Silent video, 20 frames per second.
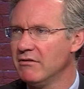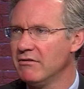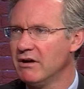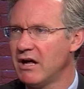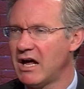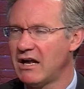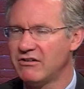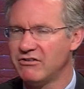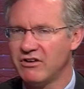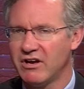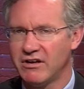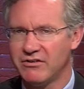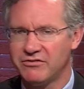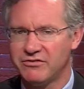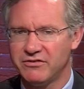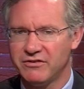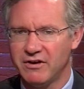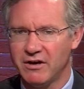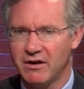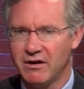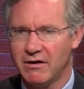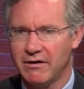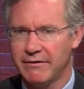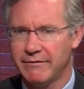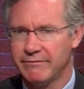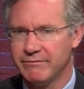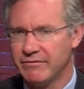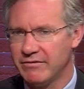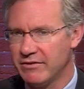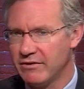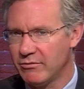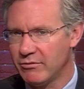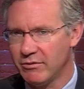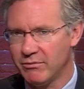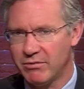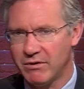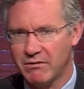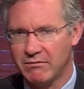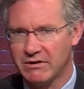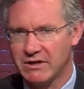not just the
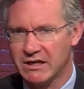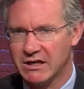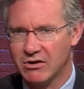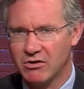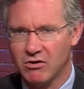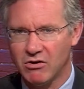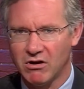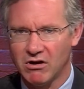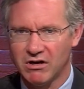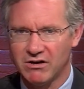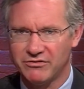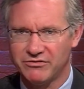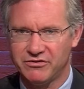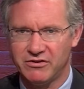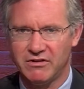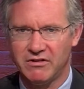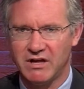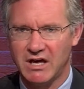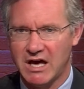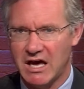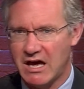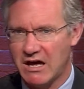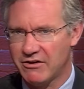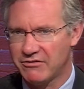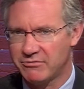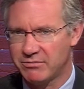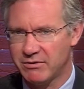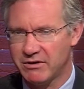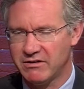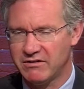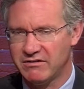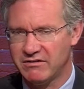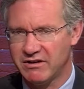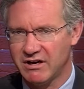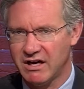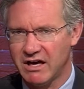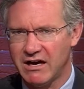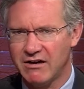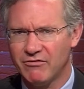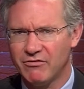Republican caucus in the House, but
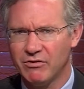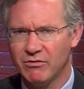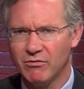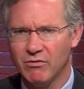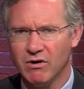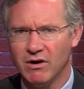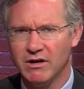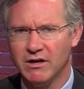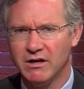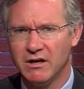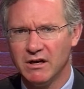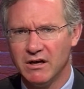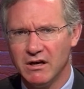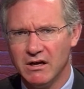everyone.